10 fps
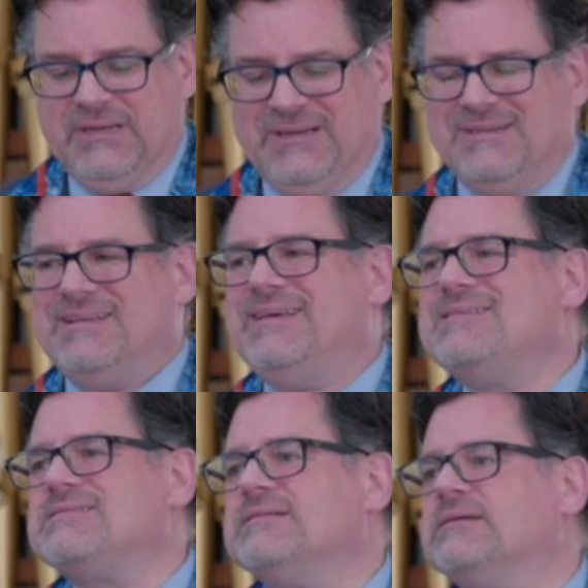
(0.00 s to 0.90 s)
It
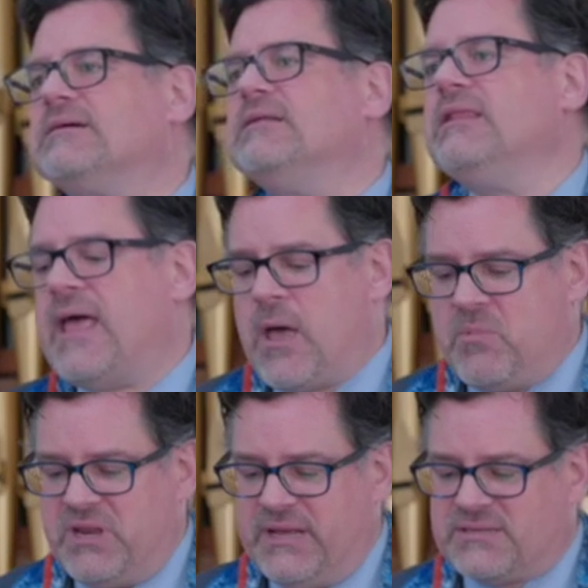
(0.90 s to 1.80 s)
isn't a
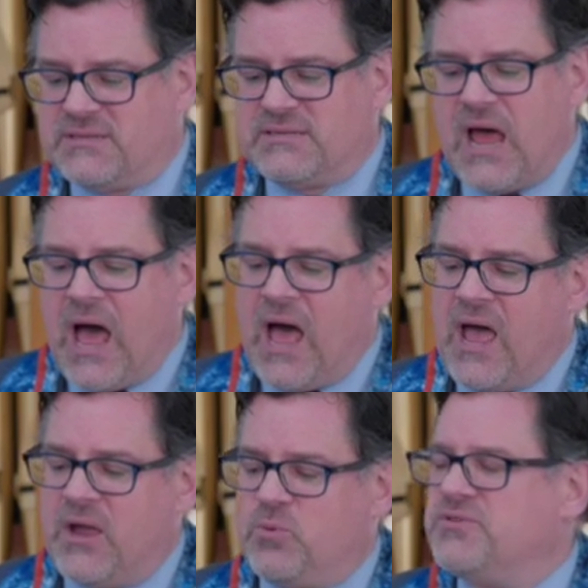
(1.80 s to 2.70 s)
calamity to
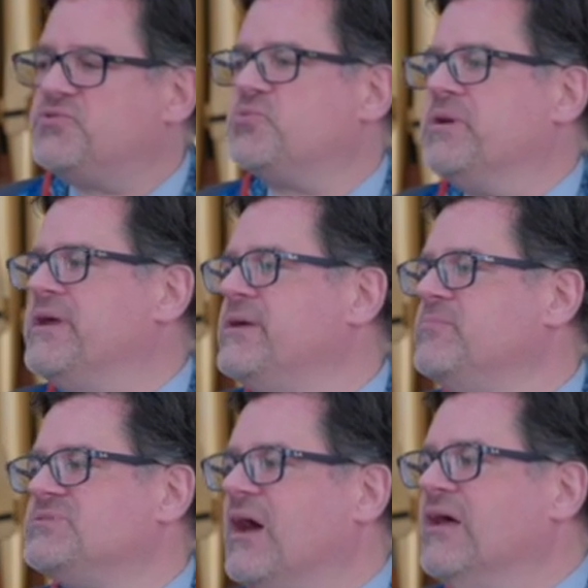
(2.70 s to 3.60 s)
die with
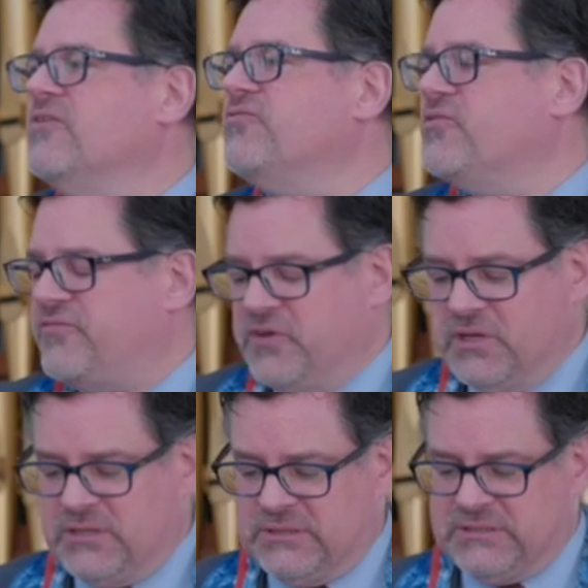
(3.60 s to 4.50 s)
dreams
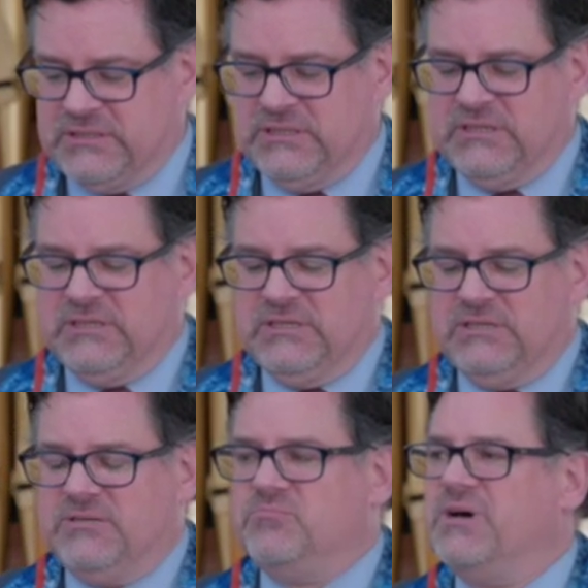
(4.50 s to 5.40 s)
unfulfilled,
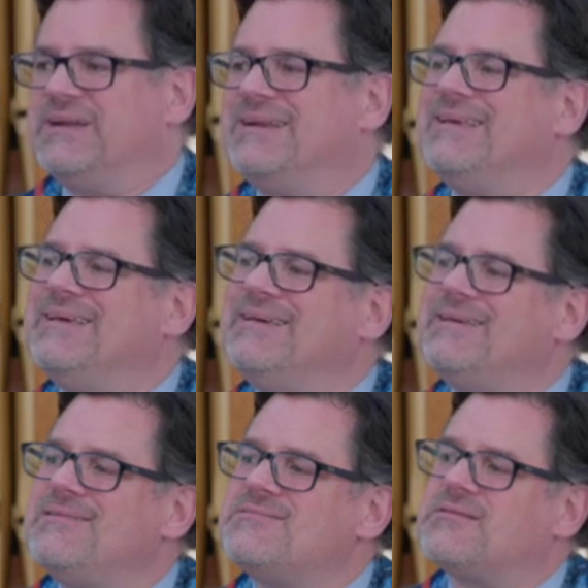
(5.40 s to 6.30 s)
but it
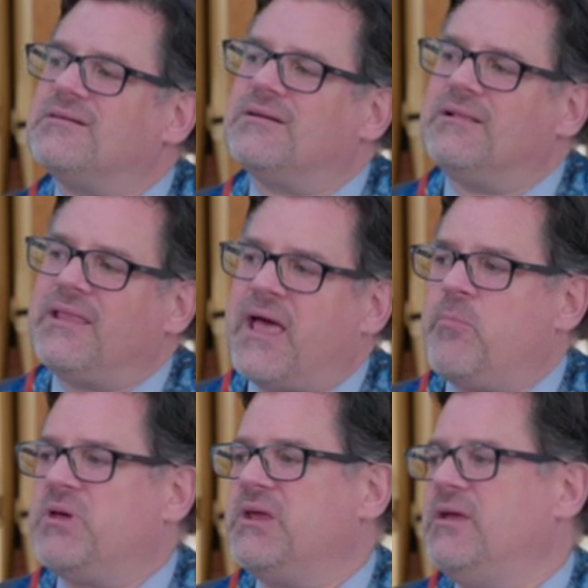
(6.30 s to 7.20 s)
is a
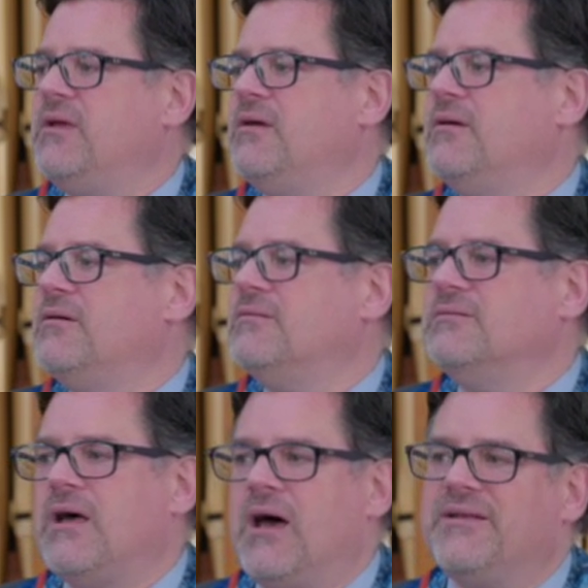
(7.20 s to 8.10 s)
calamity
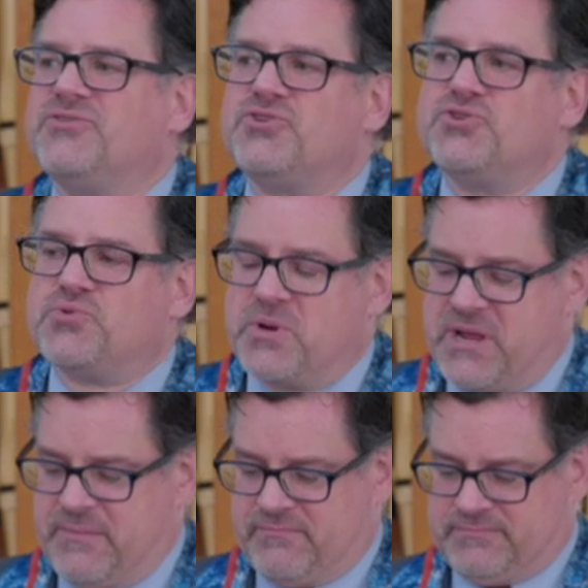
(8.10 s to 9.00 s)
not to
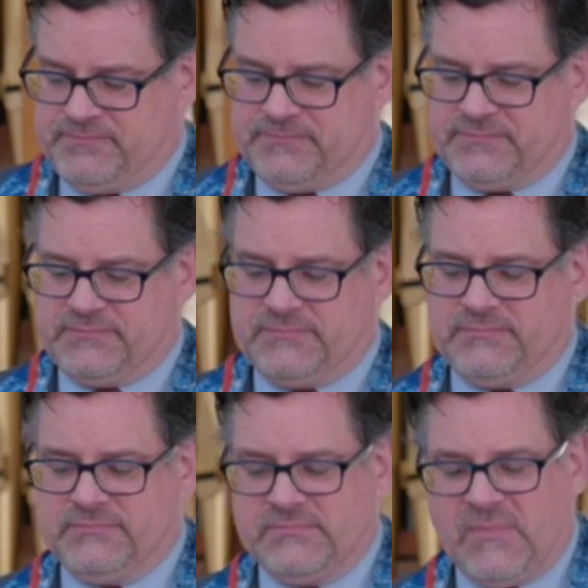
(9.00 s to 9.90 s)
dream.
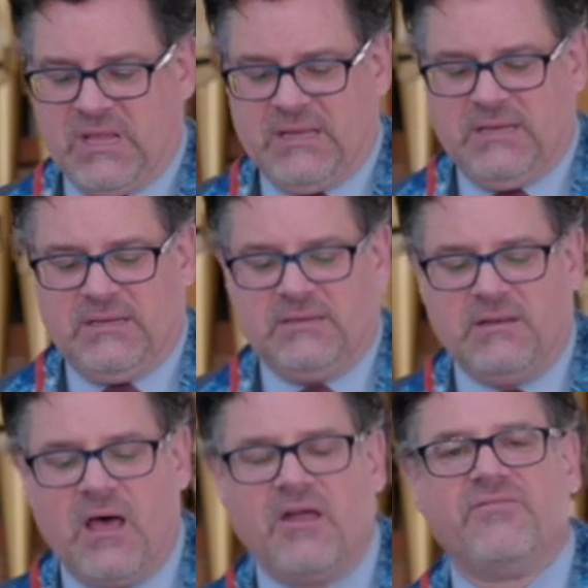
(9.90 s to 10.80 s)

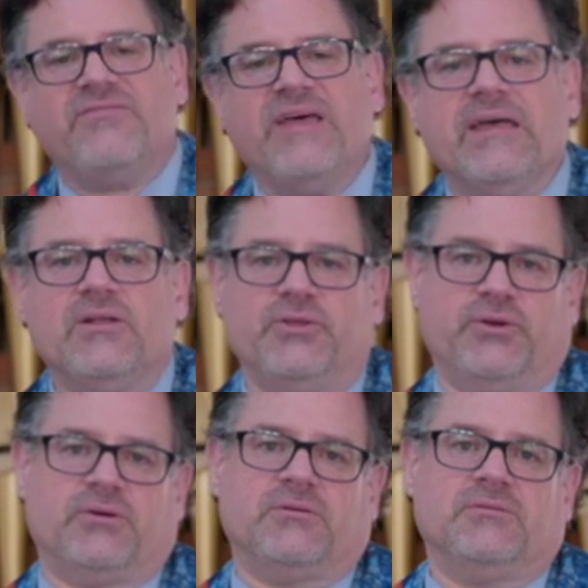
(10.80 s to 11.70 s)
Not
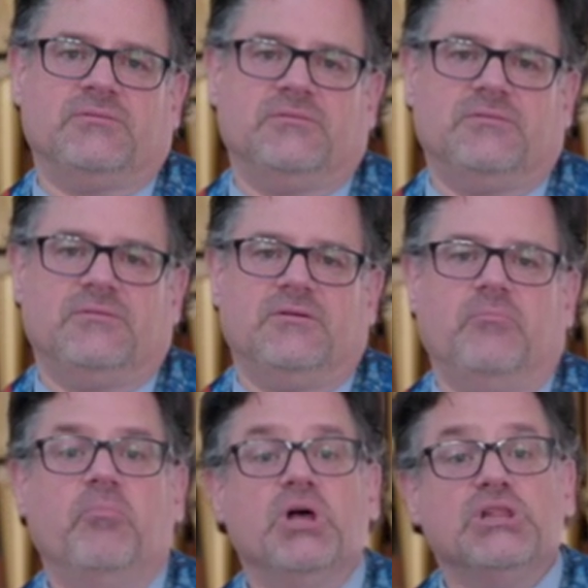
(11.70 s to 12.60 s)
failure,
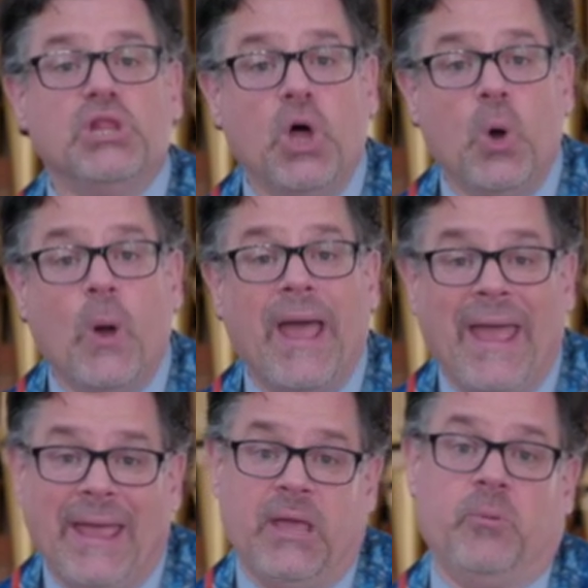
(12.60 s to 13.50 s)
but low
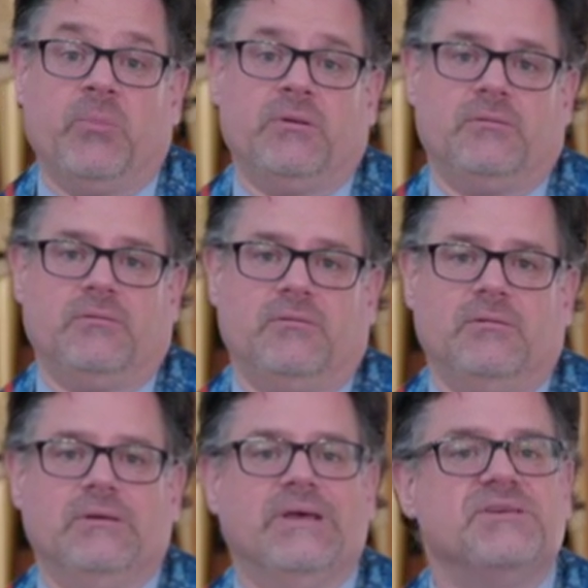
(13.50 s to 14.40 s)
aim
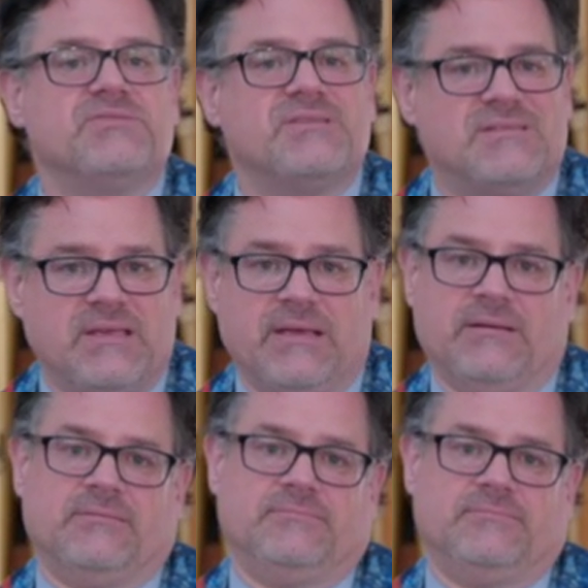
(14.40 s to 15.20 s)
is a sin.